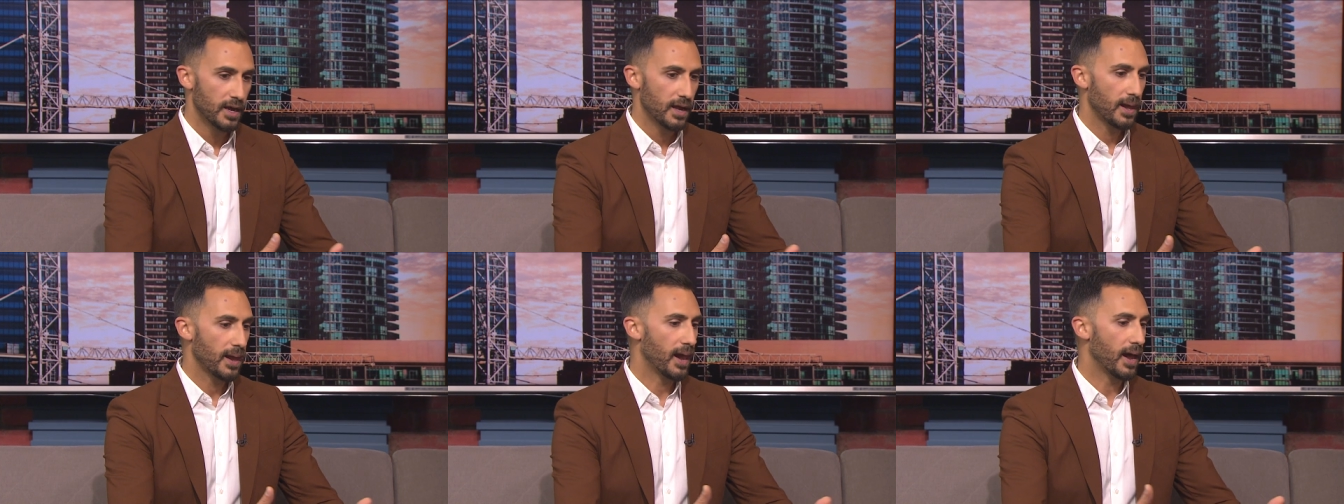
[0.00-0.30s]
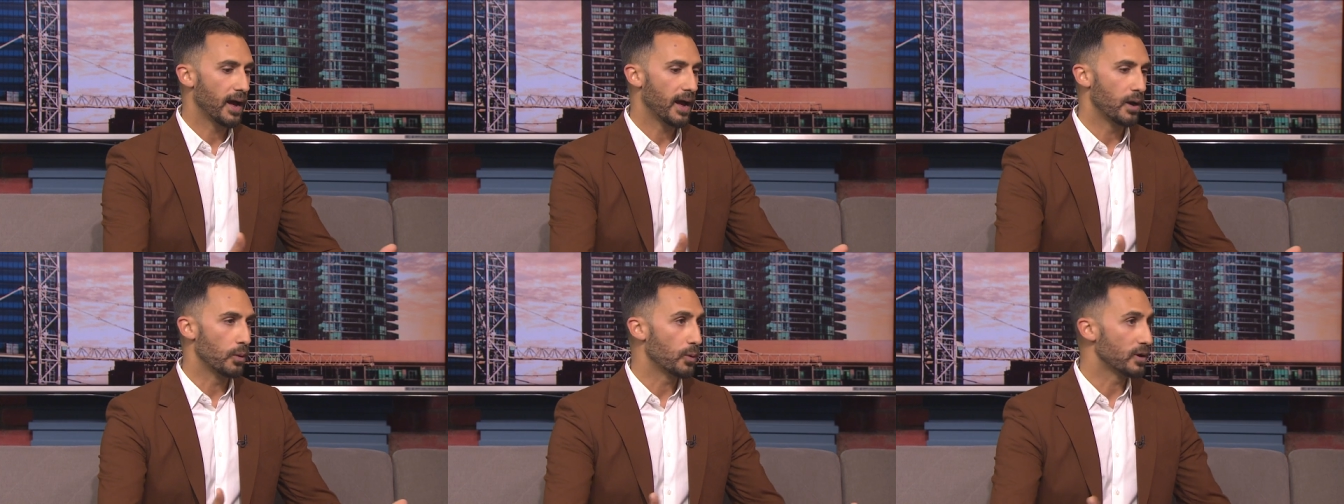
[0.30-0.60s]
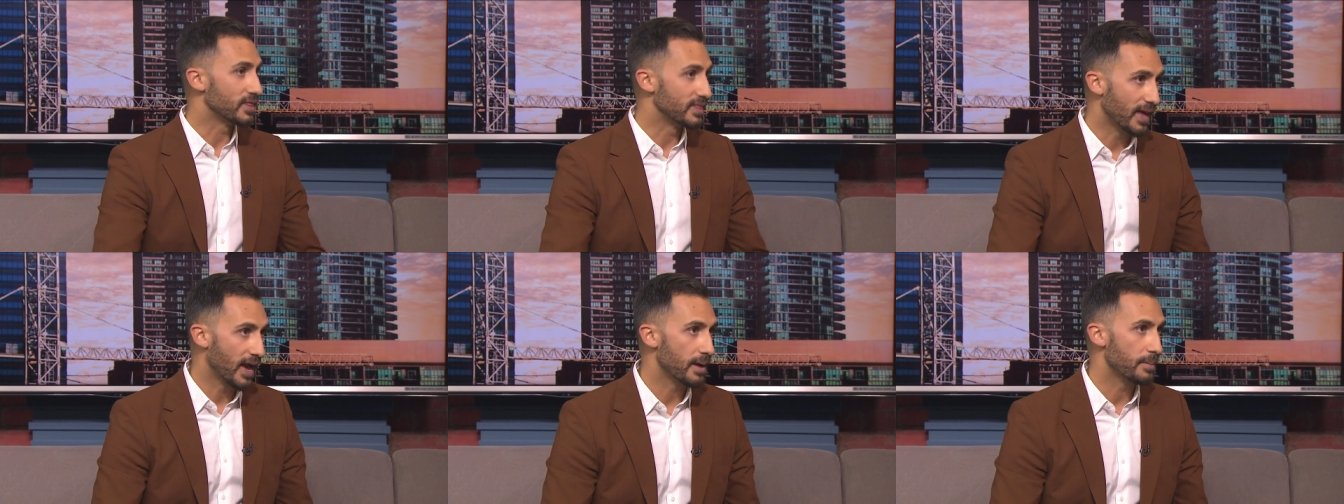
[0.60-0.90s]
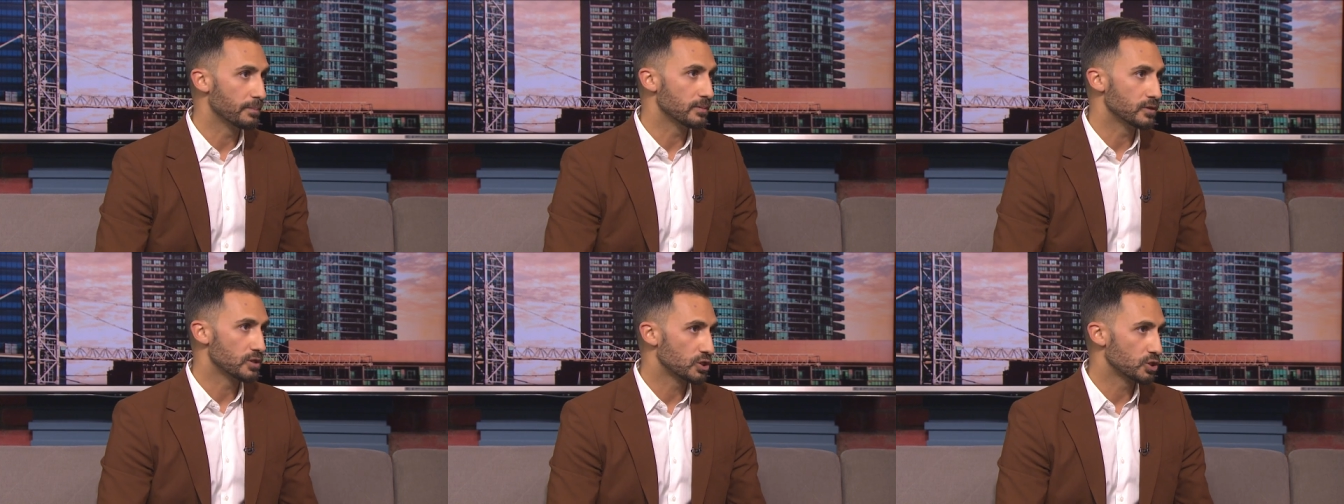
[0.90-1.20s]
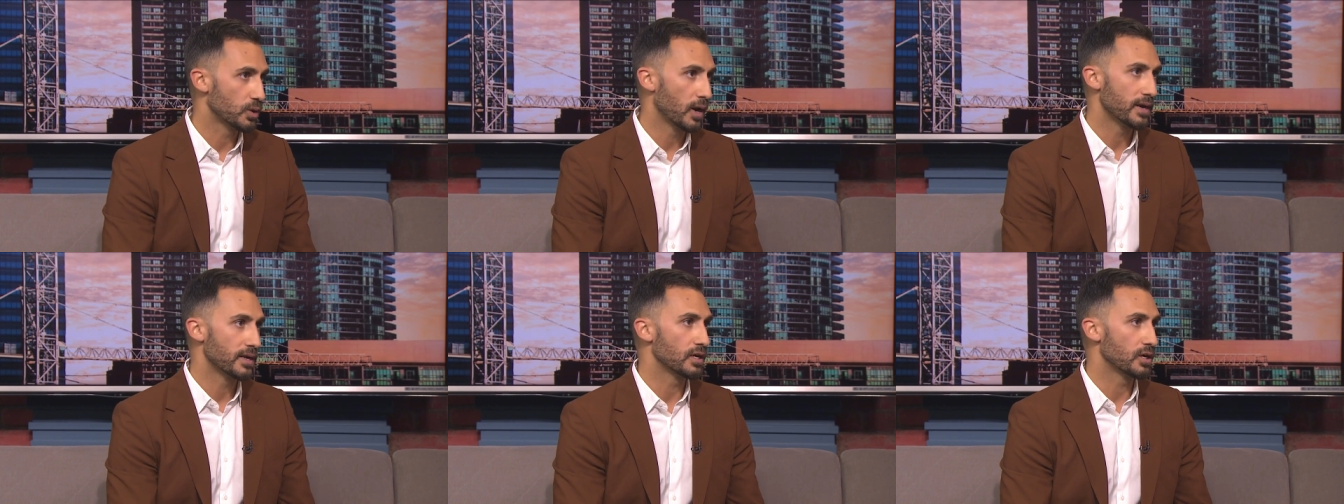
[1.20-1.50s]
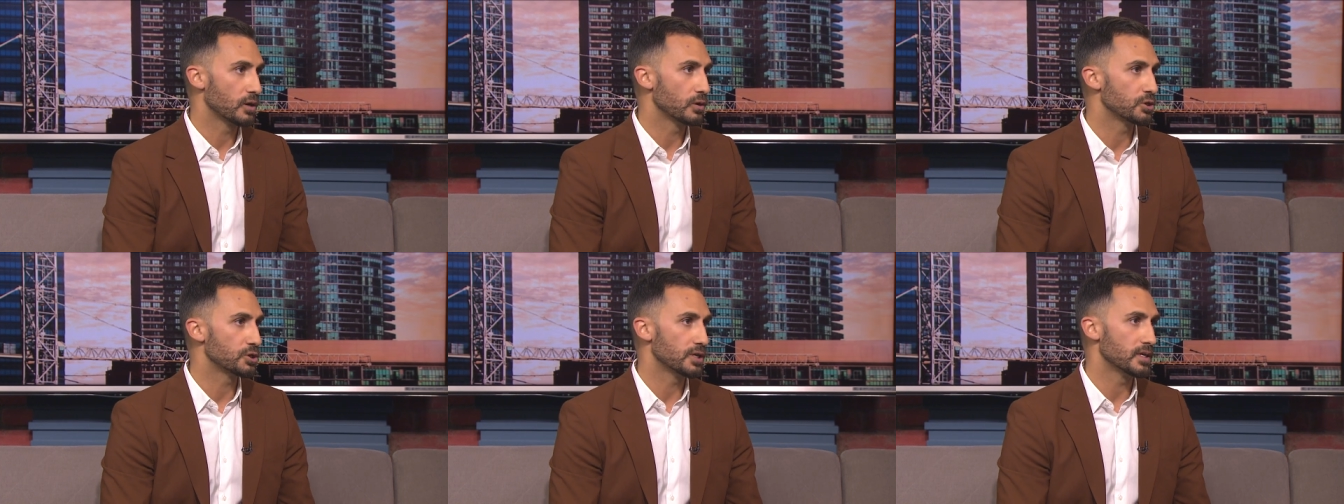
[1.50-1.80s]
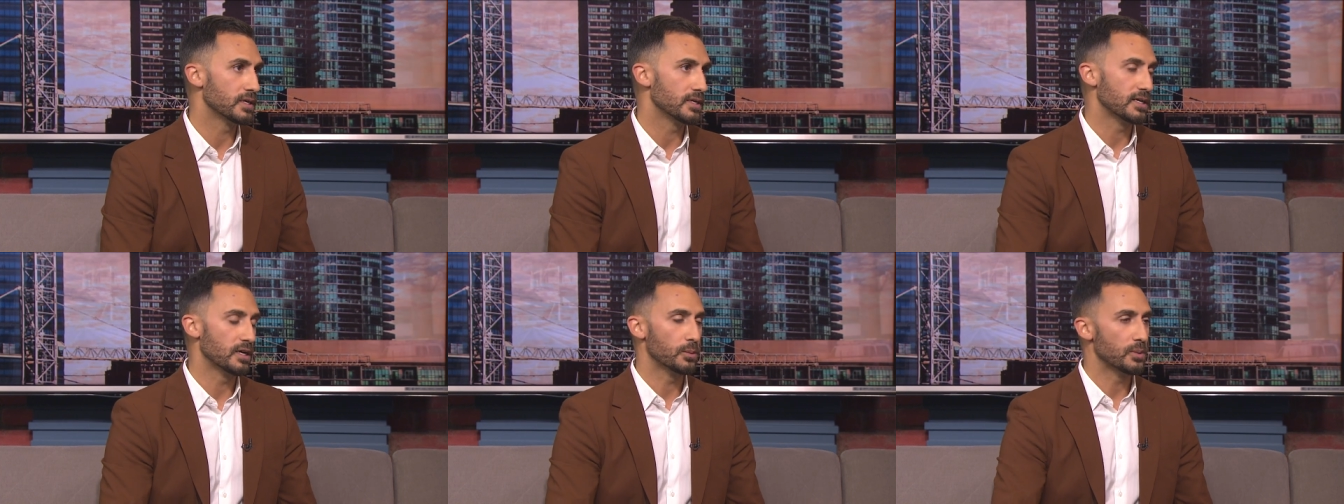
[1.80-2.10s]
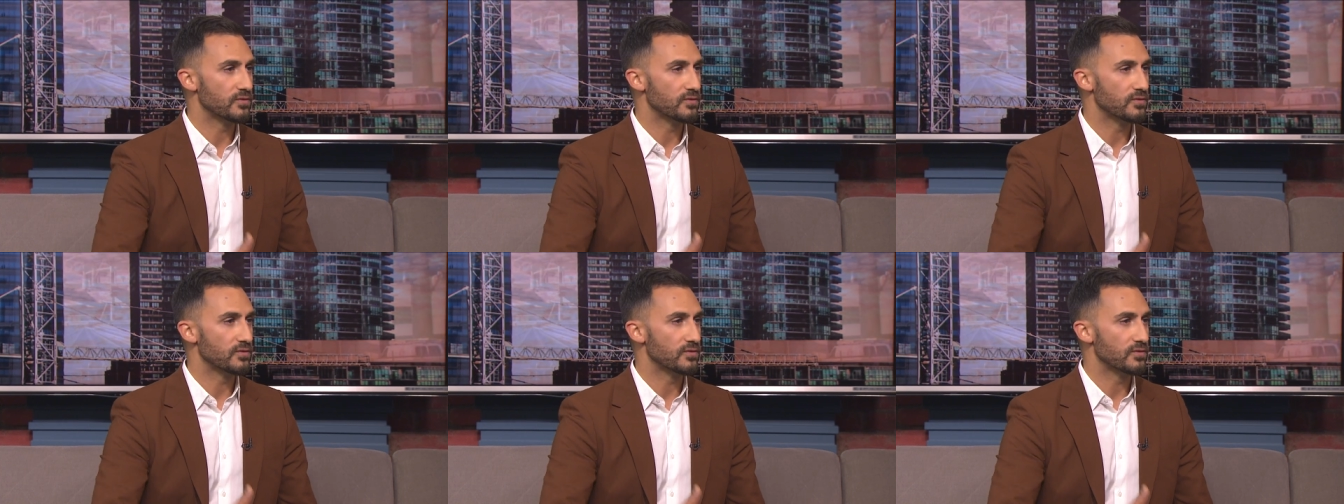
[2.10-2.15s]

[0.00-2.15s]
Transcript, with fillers: uh, with them to try to negotiate a deal.